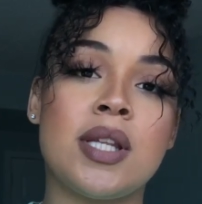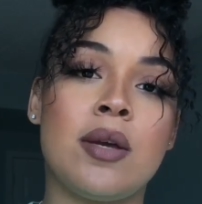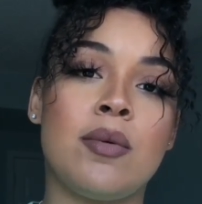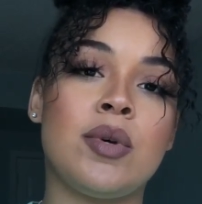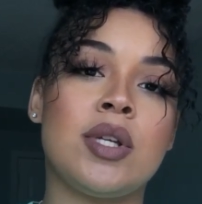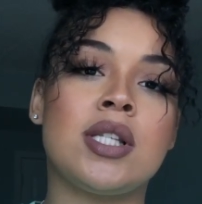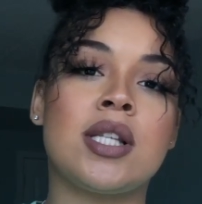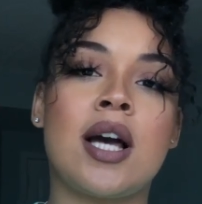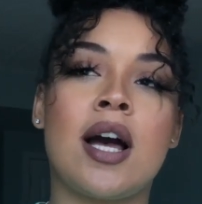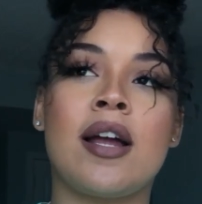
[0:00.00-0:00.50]
It
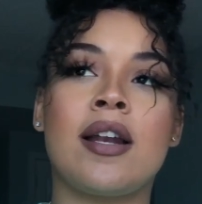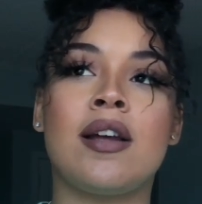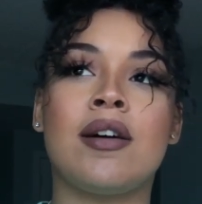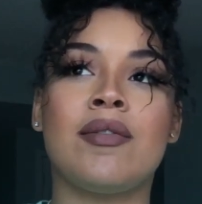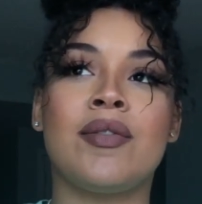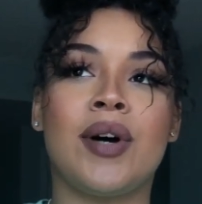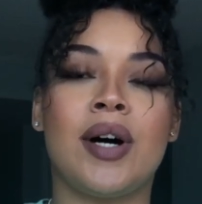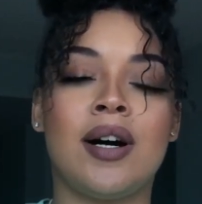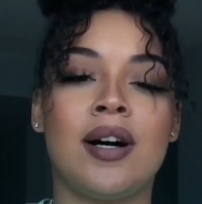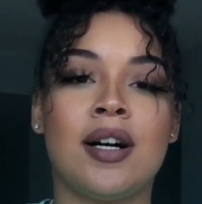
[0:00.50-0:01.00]
was kind of
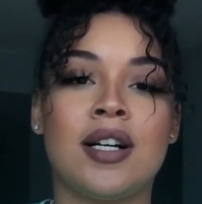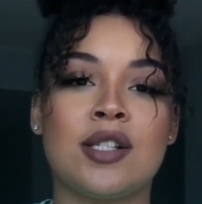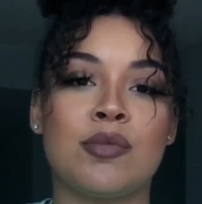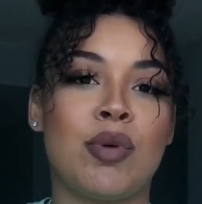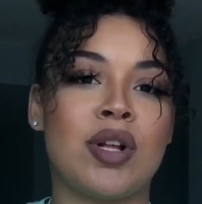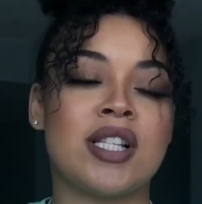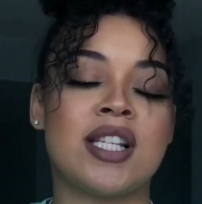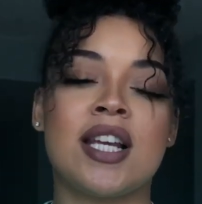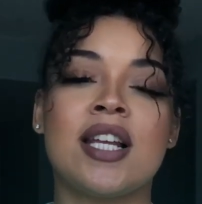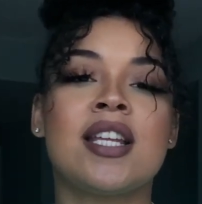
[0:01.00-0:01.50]
a
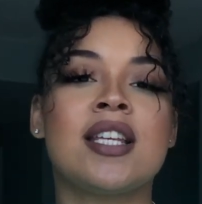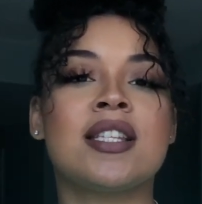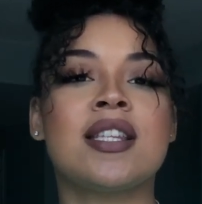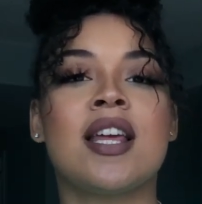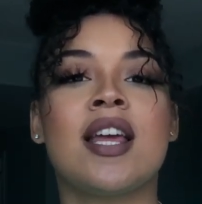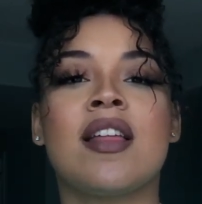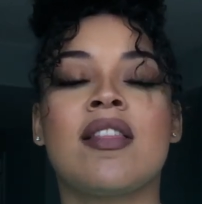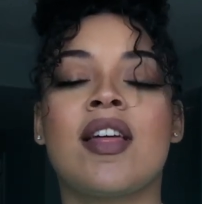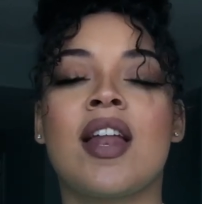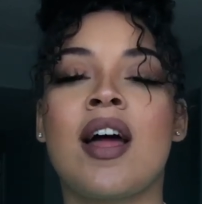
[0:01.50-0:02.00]
spontaneous
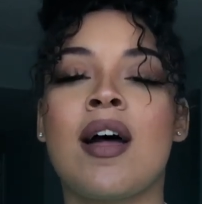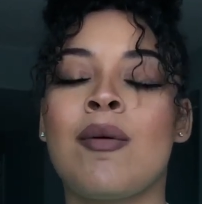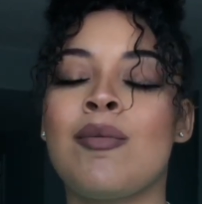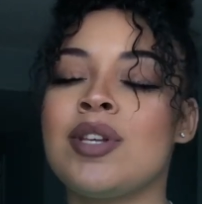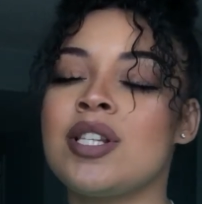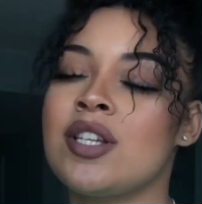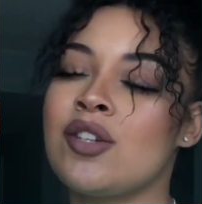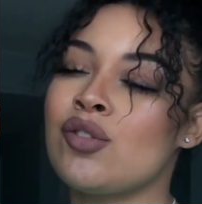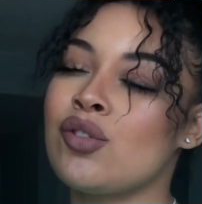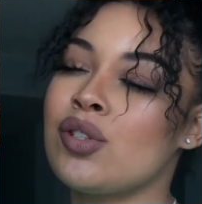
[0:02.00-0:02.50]
thing that I
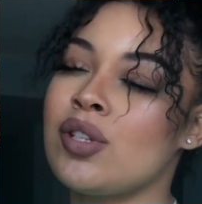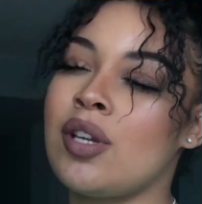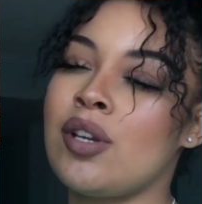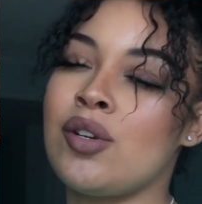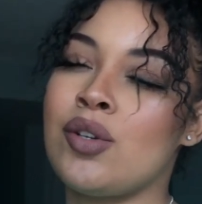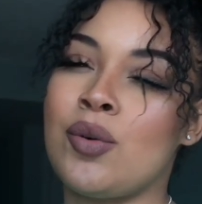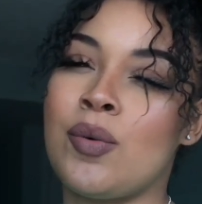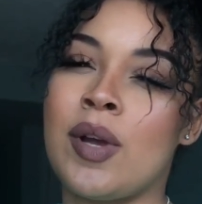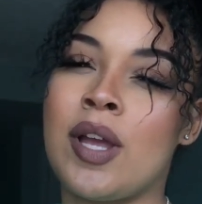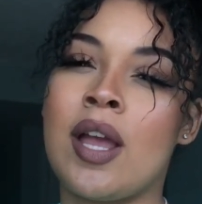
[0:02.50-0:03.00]
was interested in
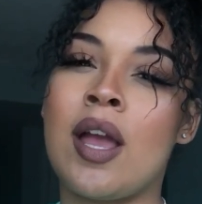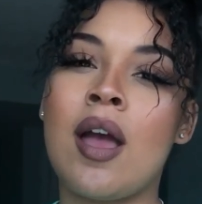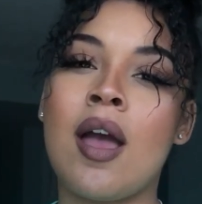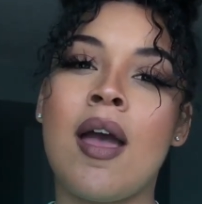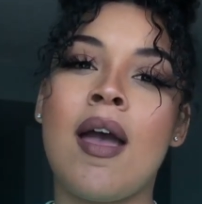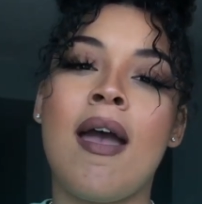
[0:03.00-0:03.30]
doing,